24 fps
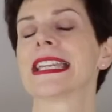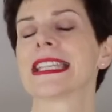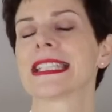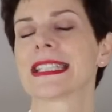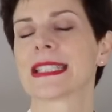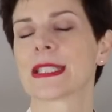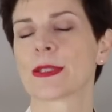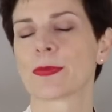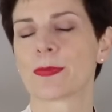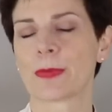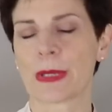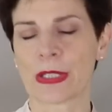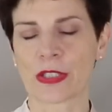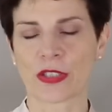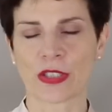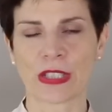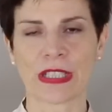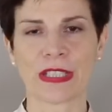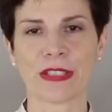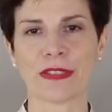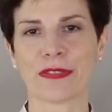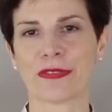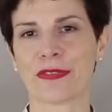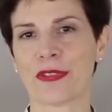
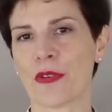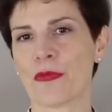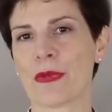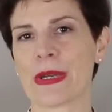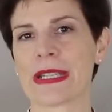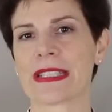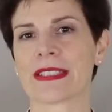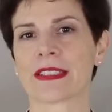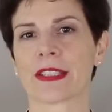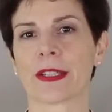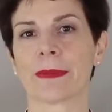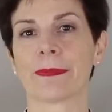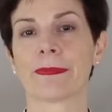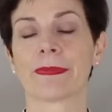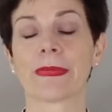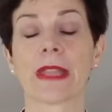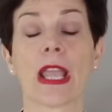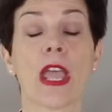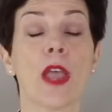especially for winter.